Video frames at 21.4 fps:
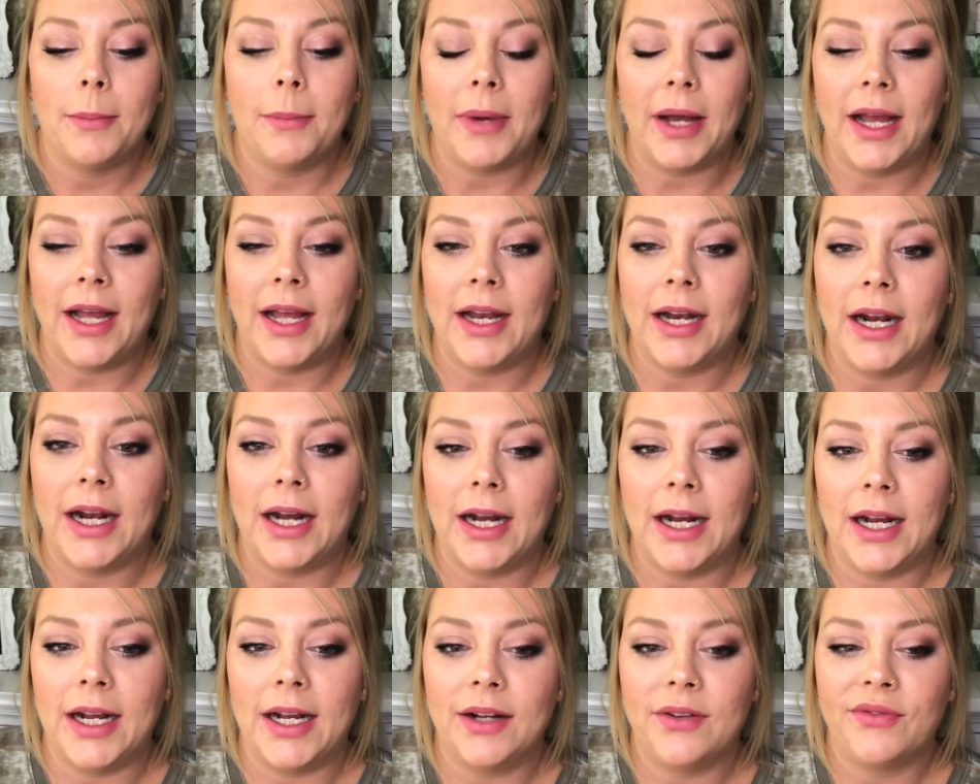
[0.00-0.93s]
But,
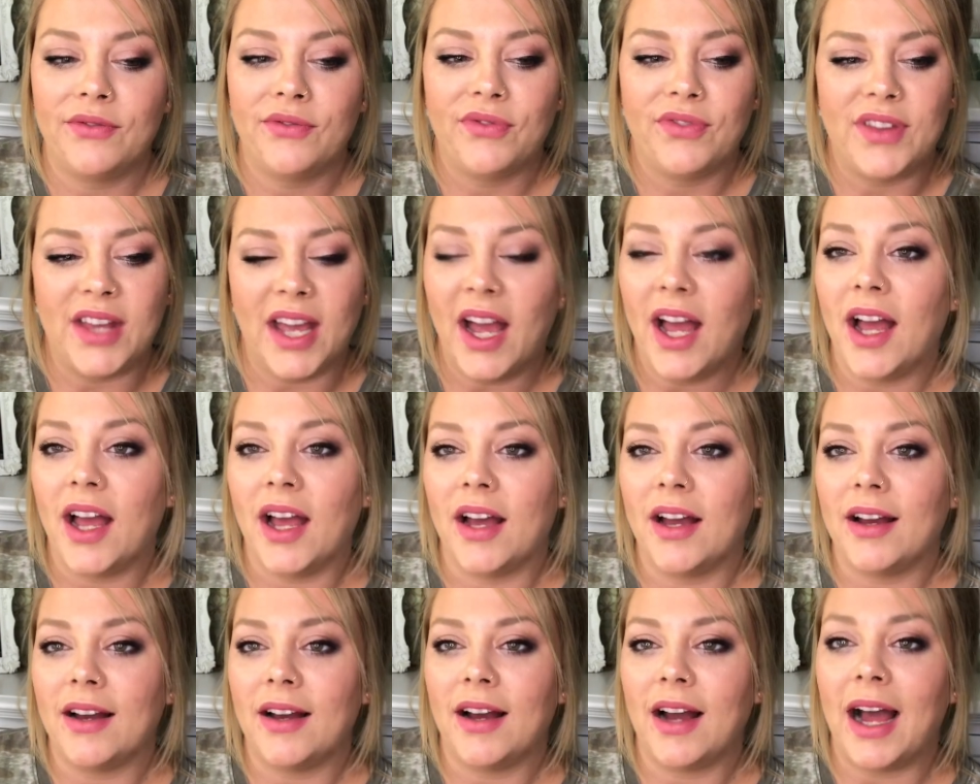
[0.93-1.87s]
yeah,
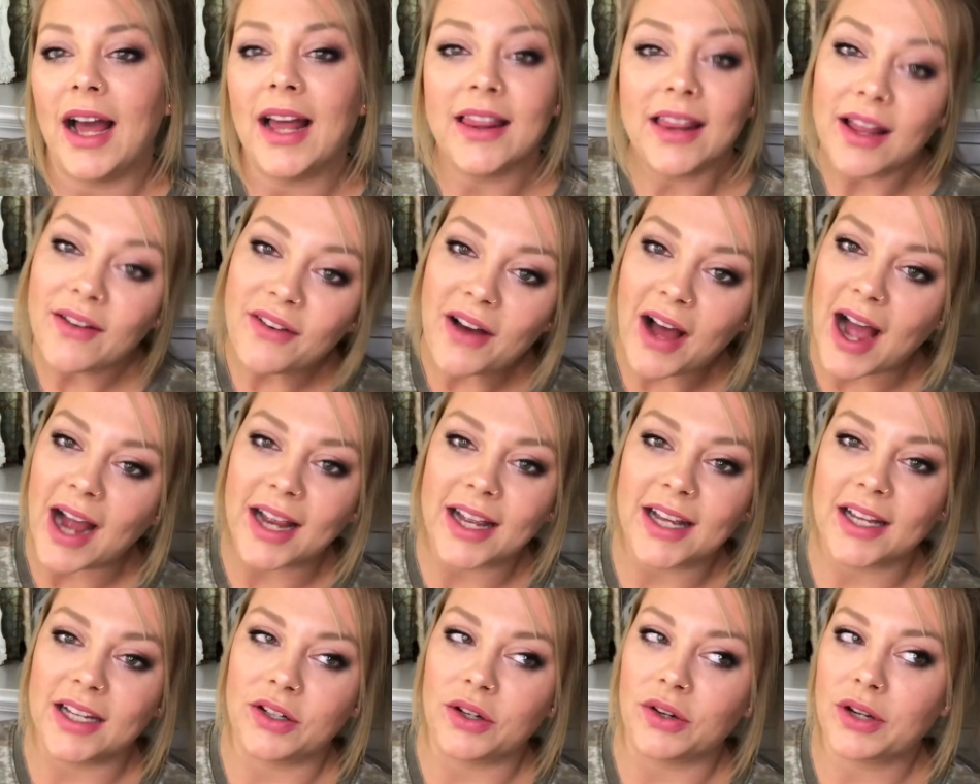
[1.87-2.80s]
I love
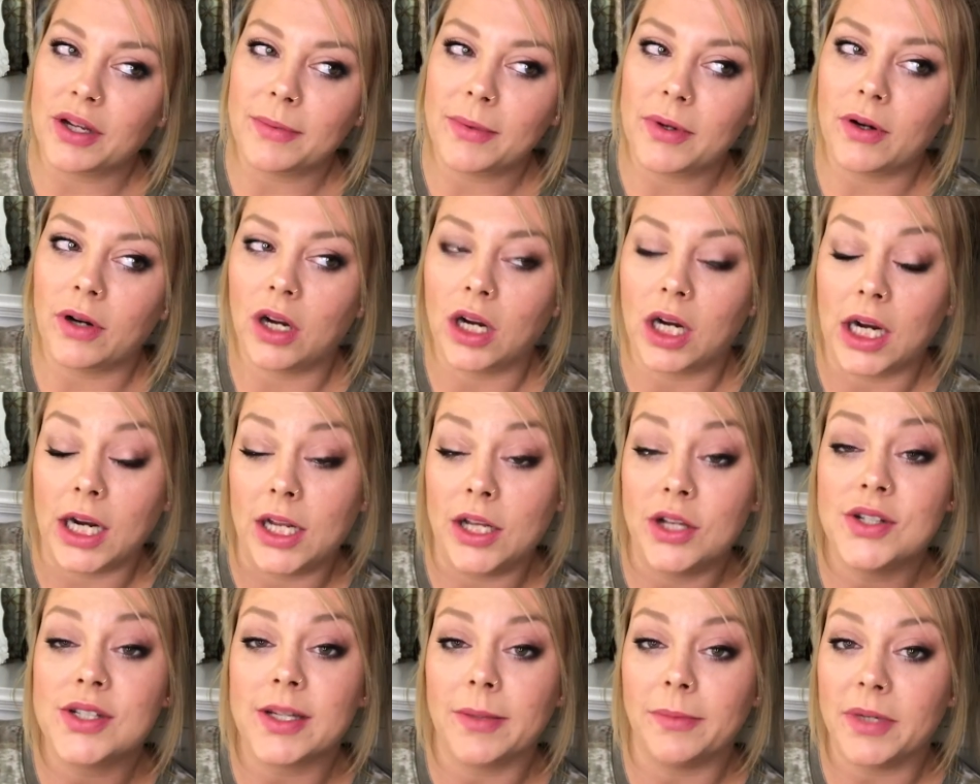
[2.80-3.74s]
high-end. Don't get me wrong. And I
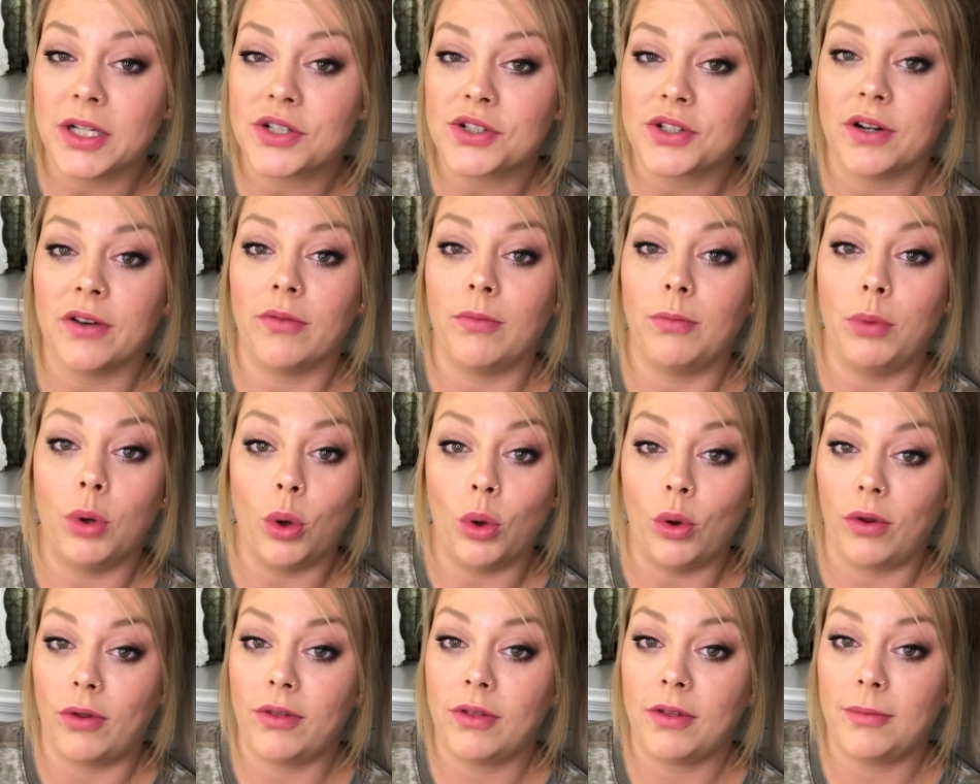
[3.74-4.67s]
use a mixture of
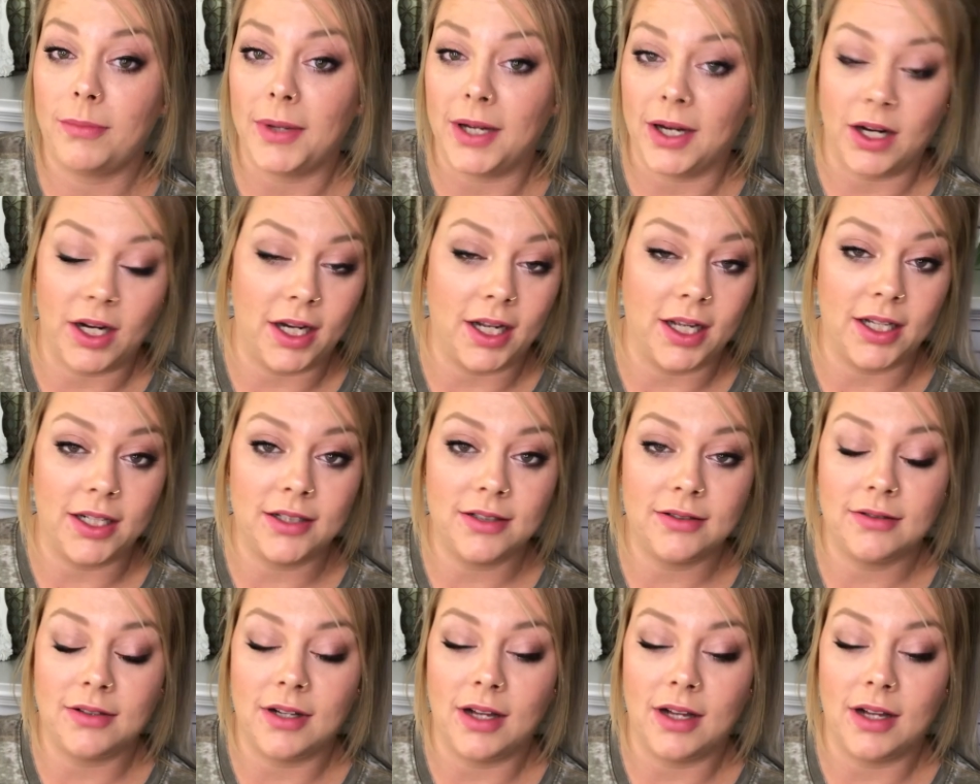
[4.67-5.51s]
both, period.